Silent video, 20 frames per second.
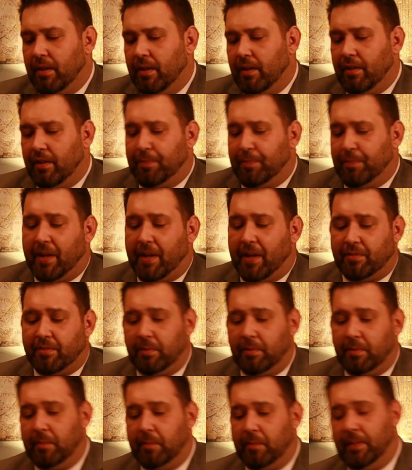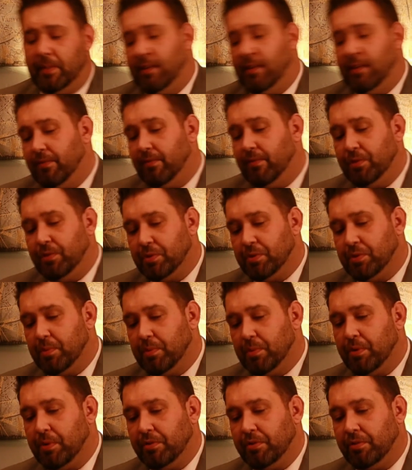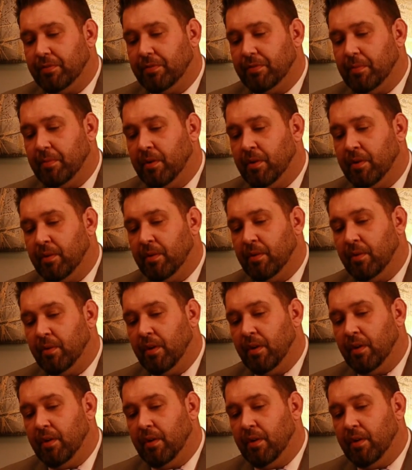of possibly being the future brokers of tomorrow